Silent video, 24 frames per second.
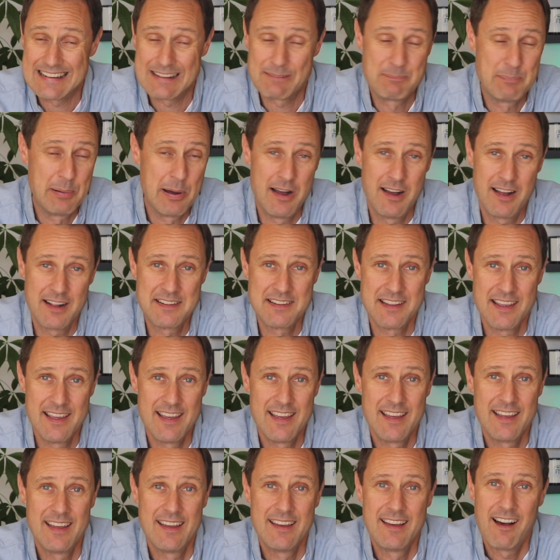But
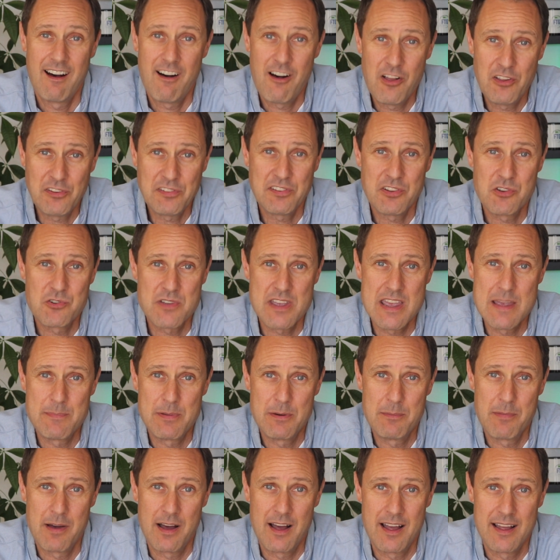also keep
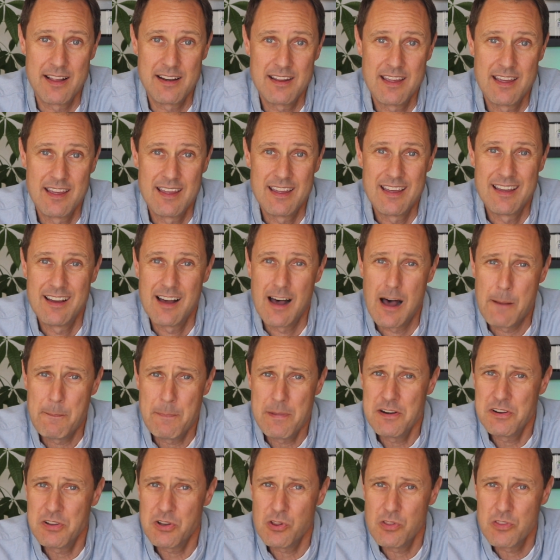in mind, up
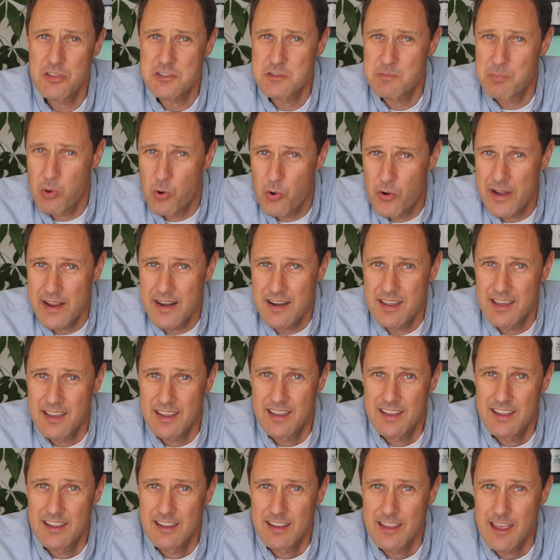until this point,
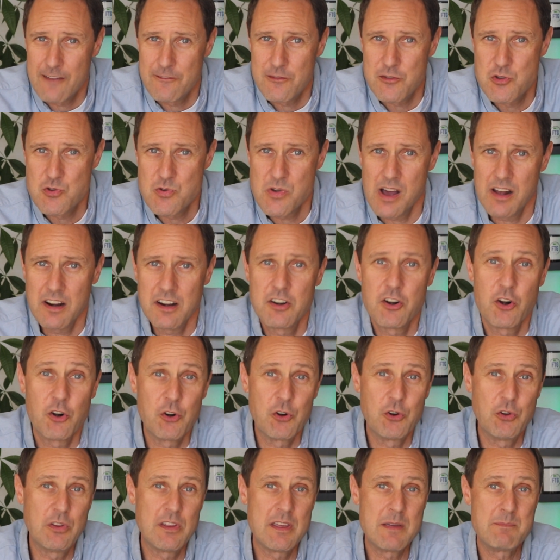if you got an
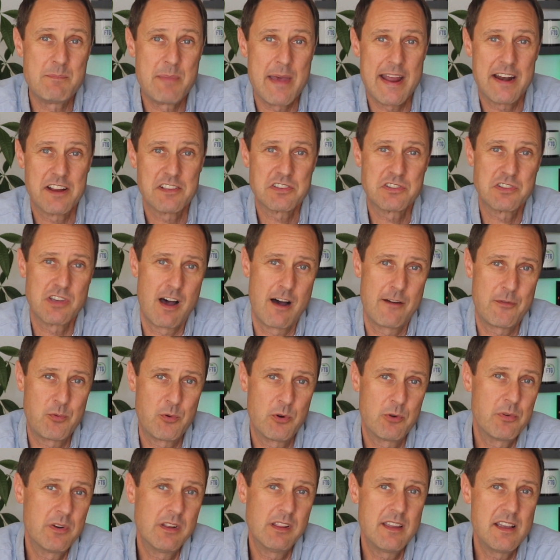early beta
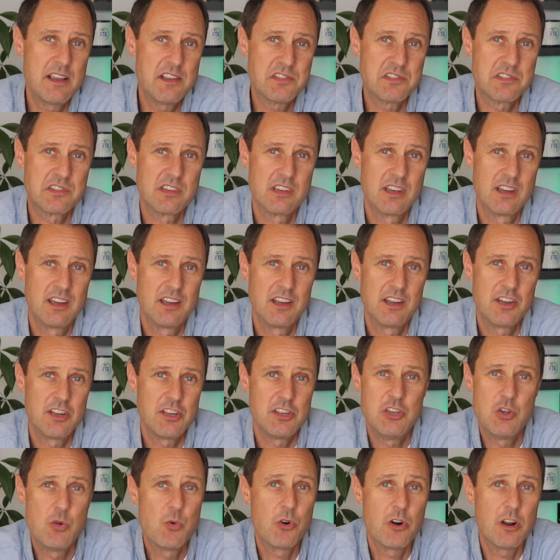software release,
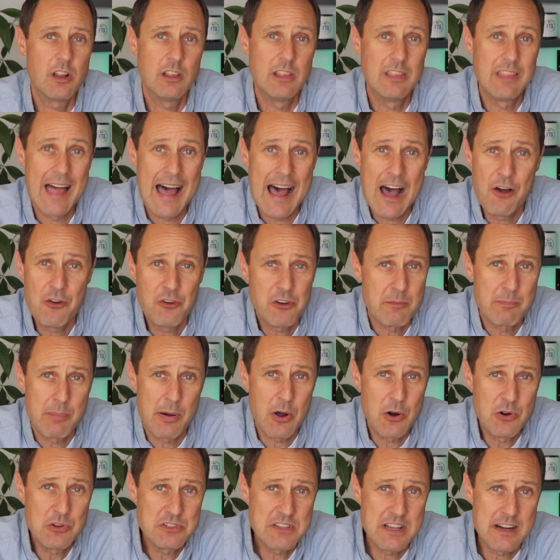you weren't allowed to
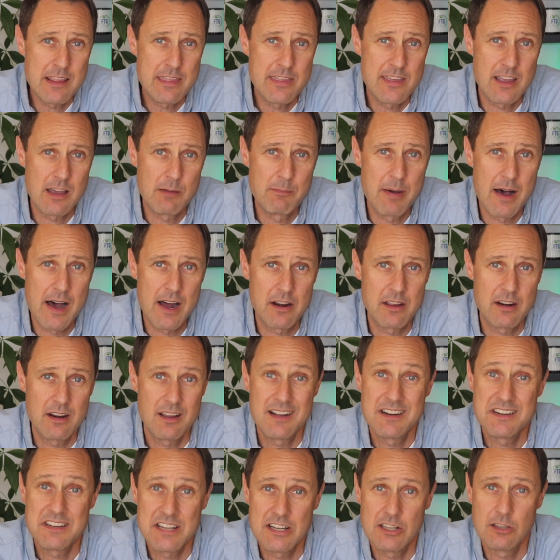post anything about it
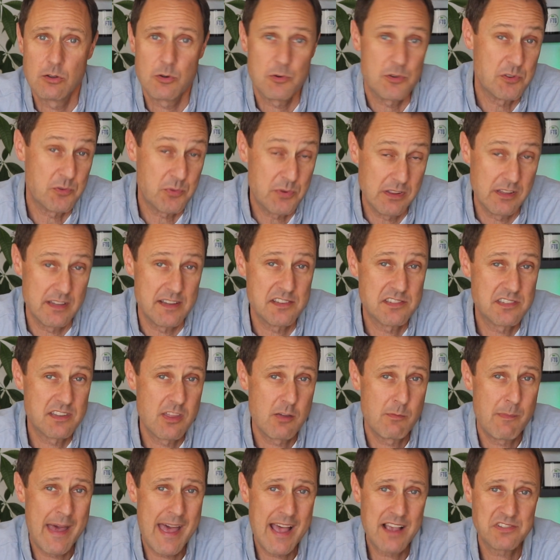until it was released to
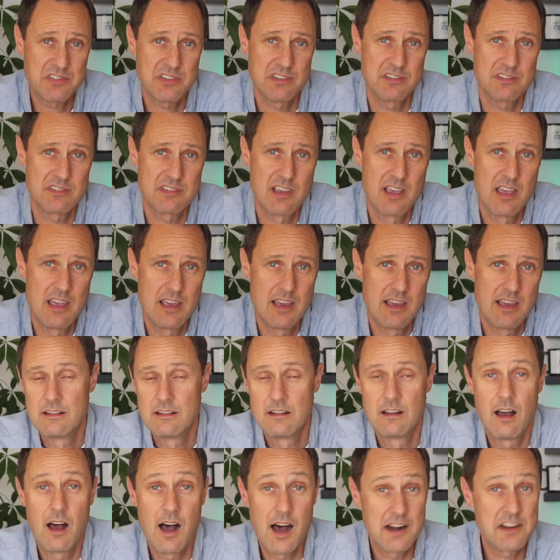the masses.
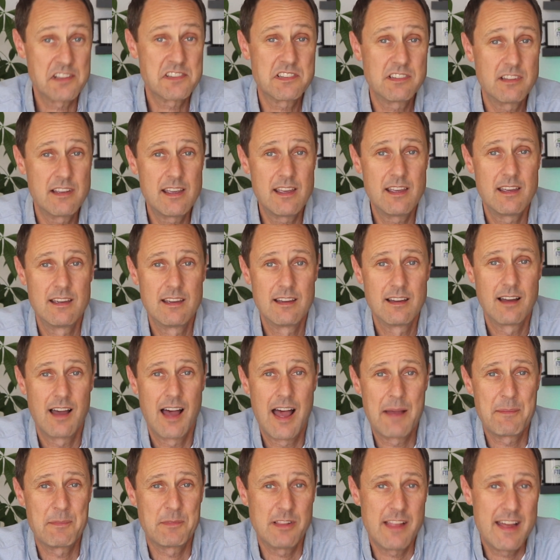Honestly,
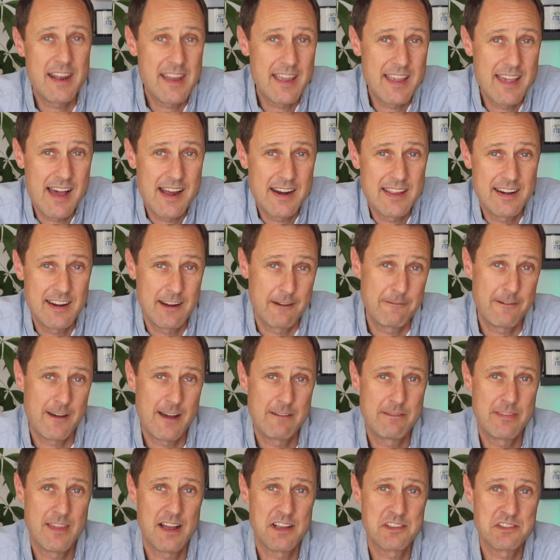I'm glad I got in at
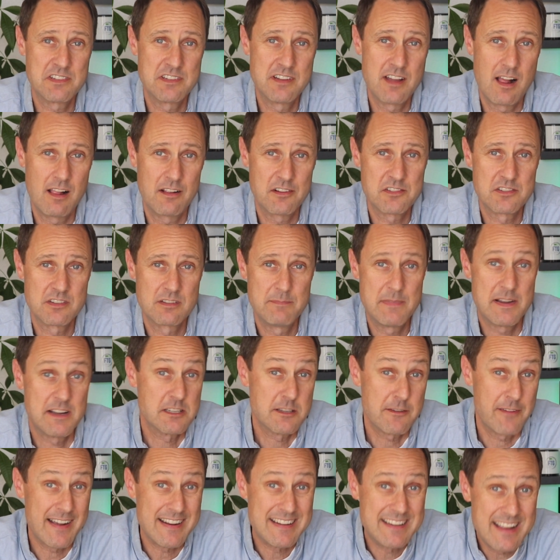$5,000
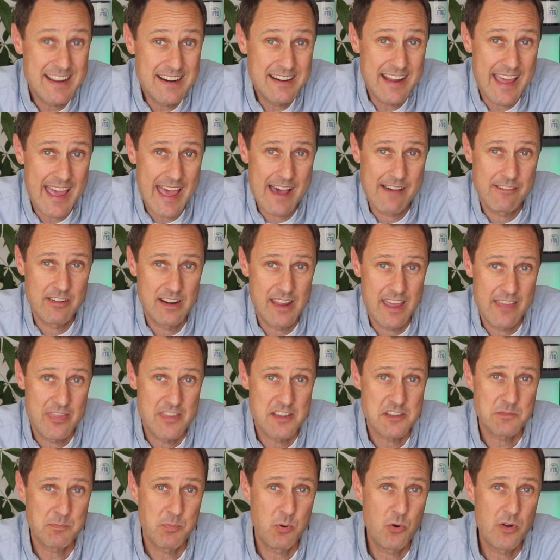because if I didn't have it at
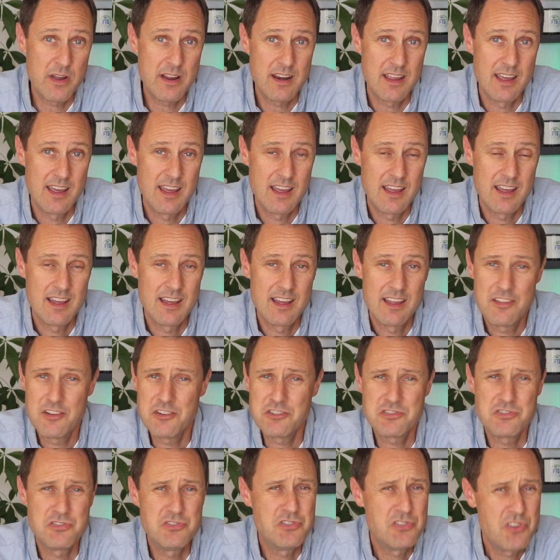this point,
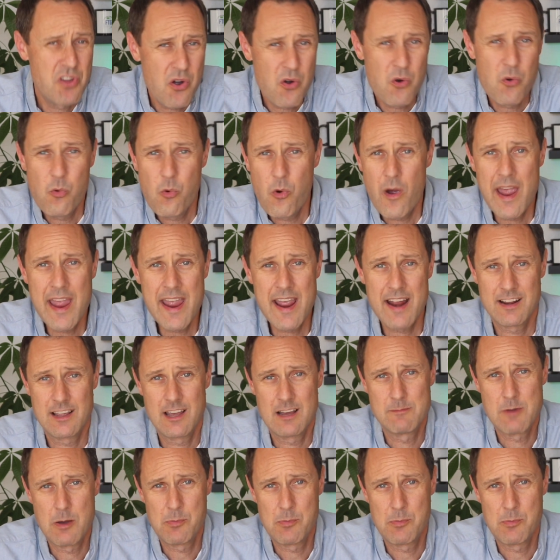there's no way I'd come